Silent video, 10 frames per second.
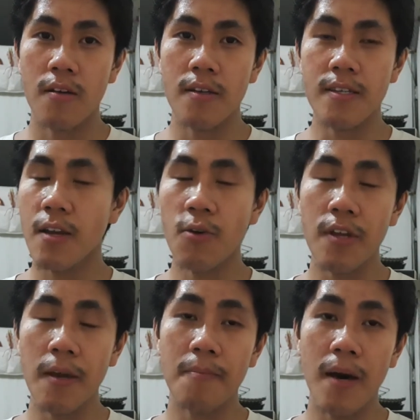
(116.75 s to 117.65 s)
it's not
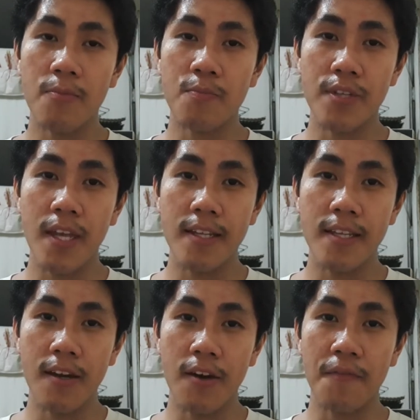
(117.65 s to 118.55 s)
only about
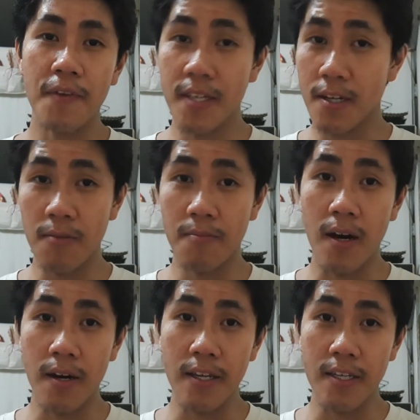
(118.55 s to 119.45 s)
protecting our physical
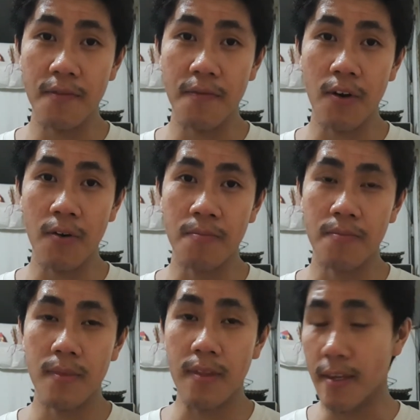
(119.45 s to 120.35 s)
bodies
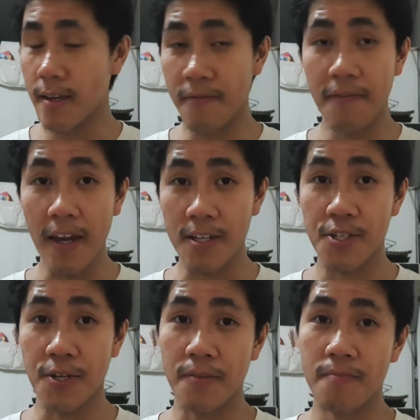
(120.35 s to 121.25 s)
from
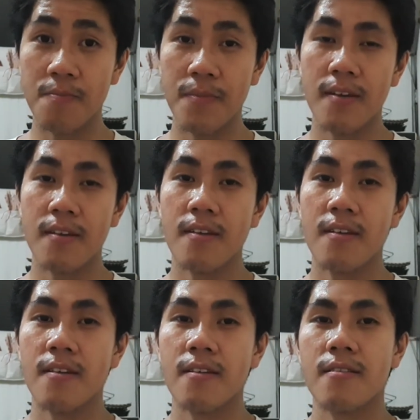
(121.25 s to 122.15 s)
infection.
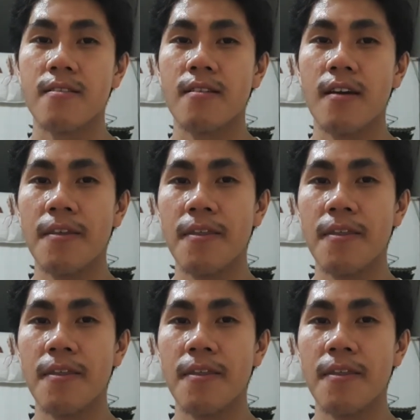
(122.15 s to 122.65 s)
I